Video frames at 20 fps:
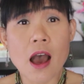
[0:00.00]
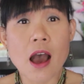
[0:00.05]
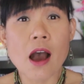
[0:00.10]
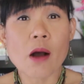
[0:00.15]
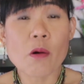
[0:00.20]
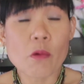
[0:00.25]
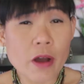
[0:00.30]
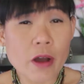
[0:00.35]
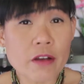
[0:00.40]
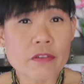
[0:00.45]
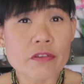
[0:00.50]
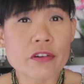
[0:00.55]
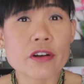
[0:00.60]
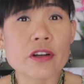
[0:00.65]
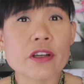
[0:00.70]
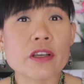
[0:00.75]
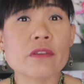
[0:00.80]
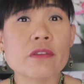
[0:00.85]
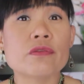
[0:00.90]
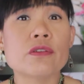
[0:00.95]

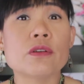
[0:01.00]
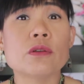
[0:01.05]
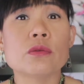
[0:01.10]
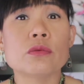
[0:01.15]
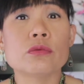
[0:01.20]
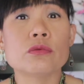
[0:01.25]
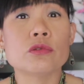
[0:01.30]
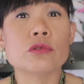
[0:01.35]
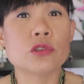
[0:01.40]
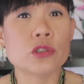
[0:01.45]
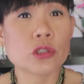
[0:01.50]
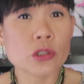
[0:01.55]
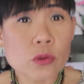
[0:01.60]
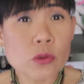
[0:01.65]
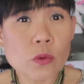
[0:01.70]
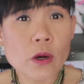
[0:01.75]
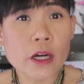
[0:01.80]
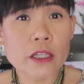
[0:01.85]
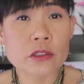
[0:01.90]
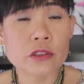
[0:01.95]
However, if you
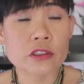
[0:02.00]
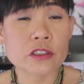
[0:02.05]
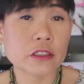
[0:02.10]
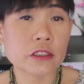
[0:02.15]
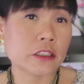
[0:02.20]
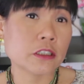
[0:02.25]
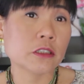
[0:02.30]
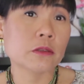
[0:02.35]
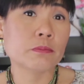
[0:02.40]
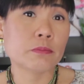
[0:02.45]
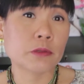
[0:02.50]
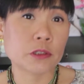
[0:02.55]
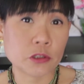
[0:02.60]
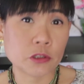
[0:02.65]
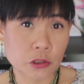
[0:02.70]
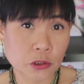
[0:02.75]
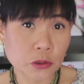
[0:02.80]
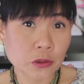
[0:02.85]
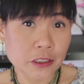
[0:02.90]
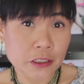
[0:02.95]
do want to still
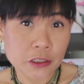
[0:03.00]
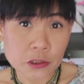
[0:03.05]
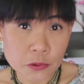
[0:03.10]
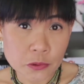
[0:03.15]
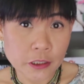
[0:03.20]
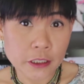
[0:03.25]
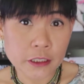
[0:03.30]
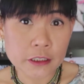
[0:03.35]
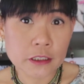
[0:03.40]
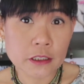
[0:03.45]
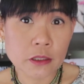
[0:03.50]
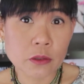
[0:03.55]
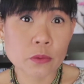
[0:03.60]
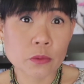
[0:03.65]
pursue this risk,